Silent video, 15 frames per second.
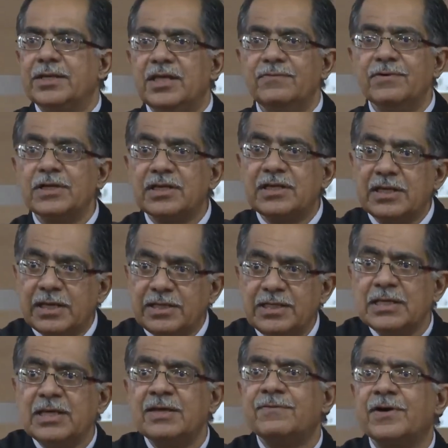Even
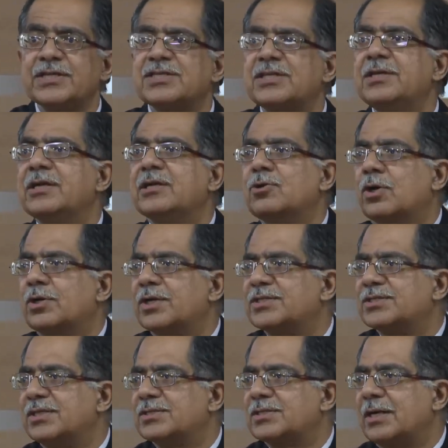eKYC did not
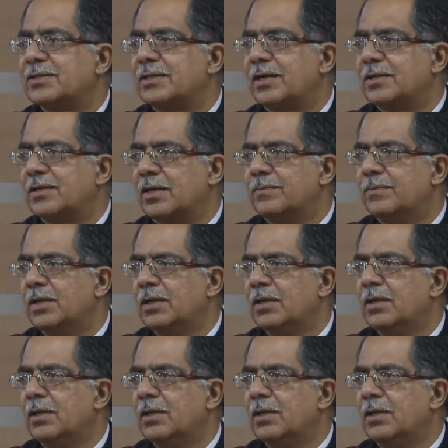exist at that time.